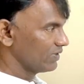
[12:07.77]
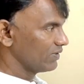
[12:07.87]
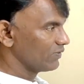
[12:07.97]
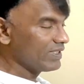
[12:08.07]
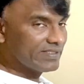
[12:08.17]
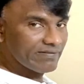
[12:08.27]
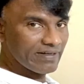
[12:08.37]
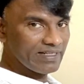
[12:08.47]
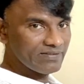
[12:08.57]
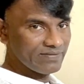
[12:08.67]
What is the
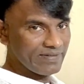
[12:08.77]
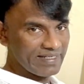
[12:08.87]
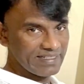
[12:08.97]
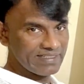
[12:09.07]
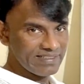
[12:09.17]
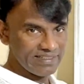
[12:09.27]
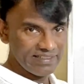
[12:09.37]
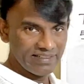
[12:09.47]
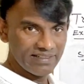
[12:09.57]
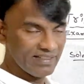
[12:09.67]
value of angle C?
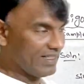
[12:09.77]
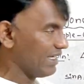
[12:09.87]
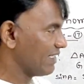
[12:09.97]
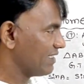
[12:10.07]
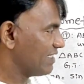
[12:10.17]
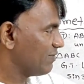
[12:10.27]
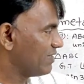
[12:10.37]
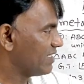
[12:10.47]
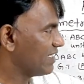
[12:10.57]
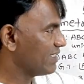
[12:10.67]
Angle C means
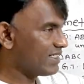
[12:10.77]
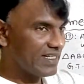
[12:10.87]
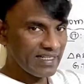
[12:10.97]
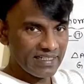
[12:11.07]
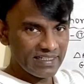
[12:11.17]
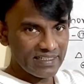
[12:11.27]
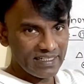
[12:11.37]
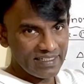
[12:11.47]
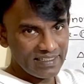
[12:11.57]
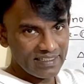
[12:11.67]
that is right angle
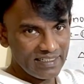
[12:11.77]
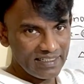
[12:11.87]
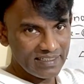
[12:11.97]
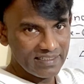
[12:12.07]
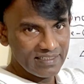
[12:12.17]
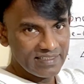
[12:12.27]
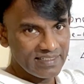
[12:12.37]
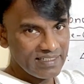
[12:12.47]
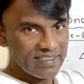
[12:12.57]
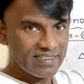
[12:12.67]
triangle. Na?
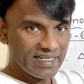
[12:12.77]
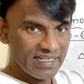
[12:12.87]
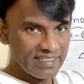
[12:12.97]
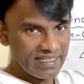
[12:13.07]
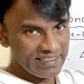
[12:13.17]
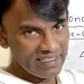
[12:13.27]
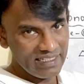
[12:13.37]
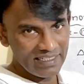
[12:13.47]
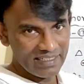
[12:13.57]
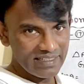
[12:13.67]
C is right angle.
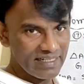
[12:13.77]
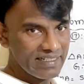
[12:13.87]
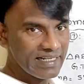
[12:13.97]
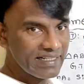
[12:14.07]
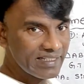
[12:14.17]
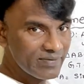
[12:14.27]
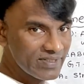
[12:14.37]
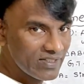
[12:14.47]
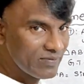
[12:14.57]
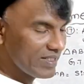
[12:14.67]
Right angle means
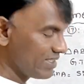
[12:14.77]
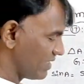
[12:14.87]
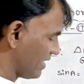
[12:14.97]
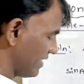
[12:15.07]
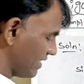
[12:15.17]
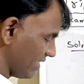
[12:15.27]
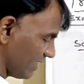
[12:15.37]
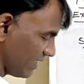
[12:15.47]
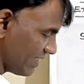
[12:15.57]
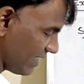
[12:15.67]
how much? 90
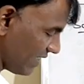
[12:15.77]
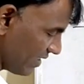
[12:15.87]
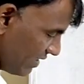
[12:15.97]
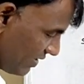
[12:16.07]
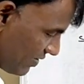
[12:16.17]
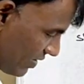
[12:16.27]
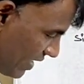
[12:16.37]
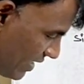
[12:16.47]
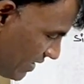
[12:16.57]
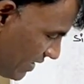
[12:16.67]
degrees. So
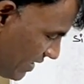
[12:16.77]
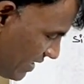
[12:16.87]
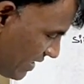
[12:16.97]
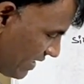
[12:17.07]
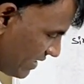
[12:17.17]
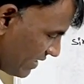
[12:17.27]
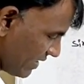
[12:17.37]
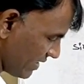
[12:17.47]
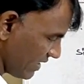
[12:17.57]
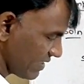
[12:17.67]
write here 90
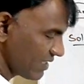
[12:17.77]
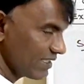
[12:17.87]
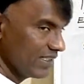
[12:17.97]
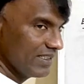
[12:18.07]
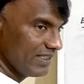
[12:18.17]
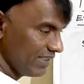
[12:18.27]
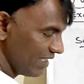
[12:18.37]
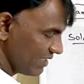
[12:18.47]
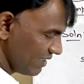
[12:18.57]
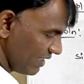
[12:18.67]
degrees.
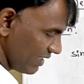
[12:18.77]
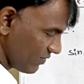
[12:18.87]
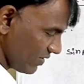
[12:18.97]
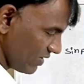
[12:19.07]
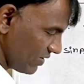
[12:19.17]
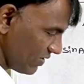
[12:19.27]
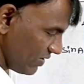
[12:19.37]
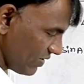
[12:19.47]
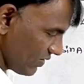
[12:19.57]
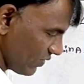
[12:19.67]
Then equal
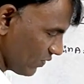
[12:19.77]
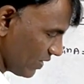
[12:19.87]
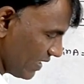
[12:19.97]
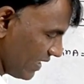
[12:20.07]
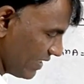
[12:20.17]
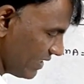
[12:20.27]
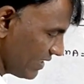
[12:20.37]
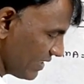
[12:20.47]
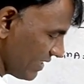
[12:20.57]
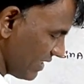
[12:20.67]
to
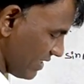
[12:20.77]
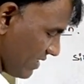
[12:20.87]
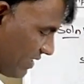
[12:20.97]
180 degrees.